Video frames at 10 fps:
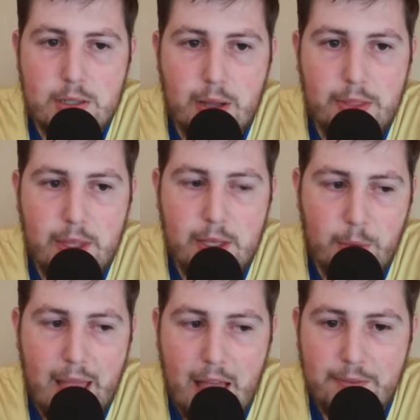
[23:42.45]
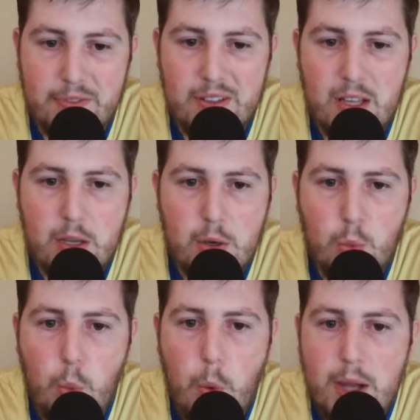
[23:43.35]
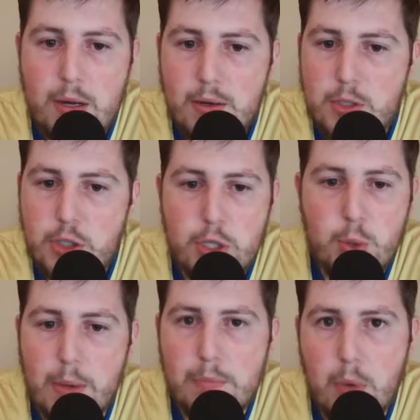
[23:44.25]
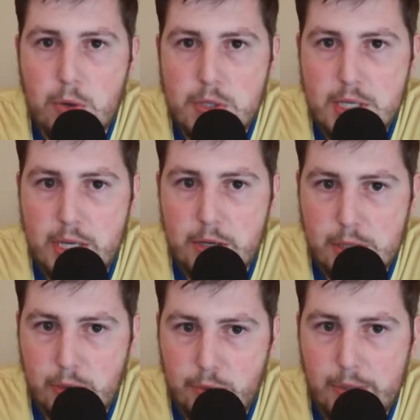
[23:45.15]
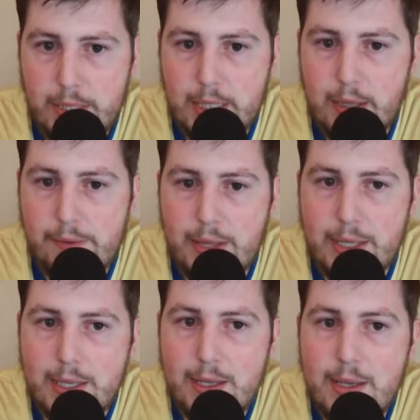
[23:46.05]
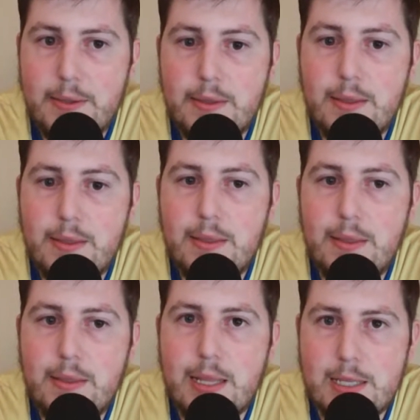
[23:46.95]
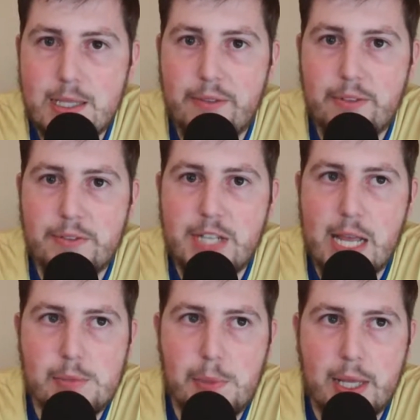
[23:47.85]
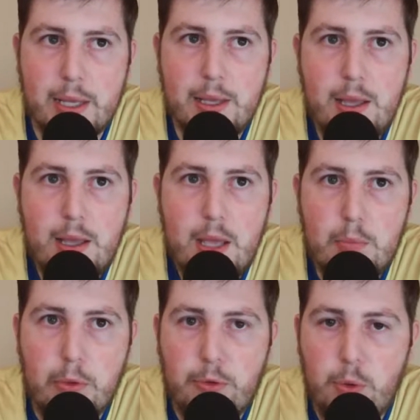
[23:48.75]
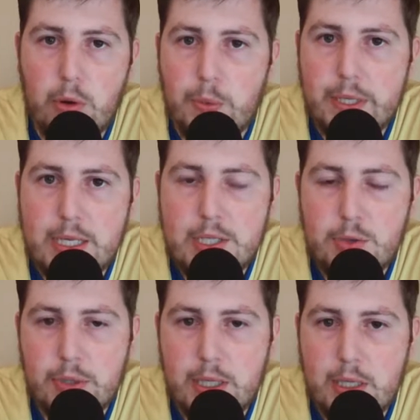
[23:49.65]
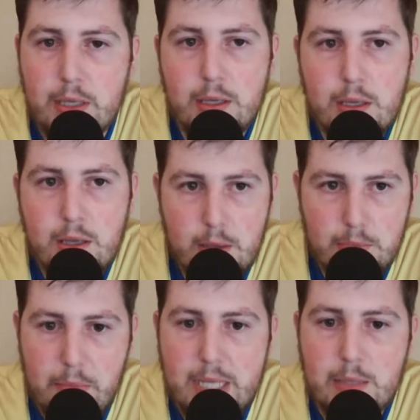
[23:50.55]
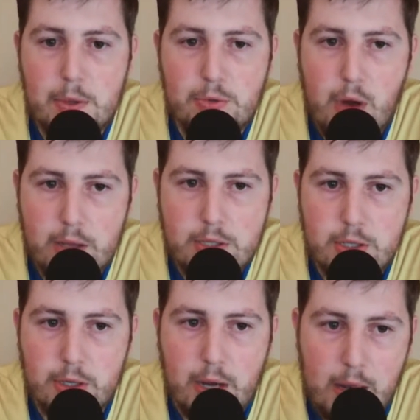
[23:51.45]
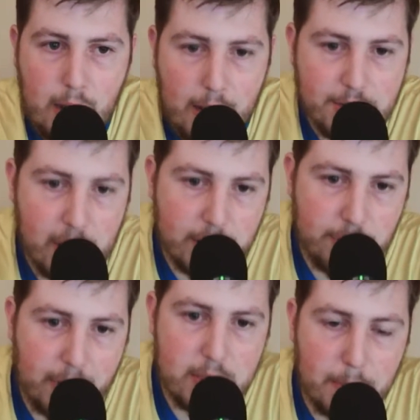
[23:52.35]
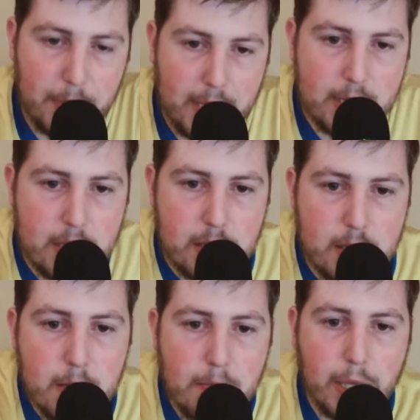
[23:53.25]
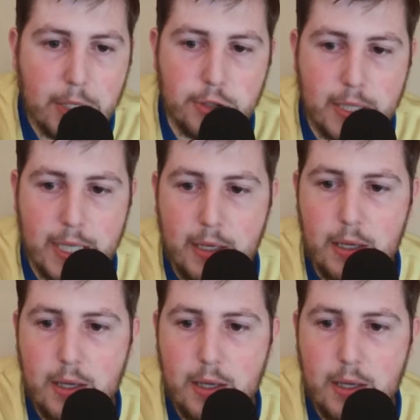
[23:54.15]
So I think we have 1-2 at most years of like this level of Jazz play before we need to really mix up the roster and change around some pieces majorly.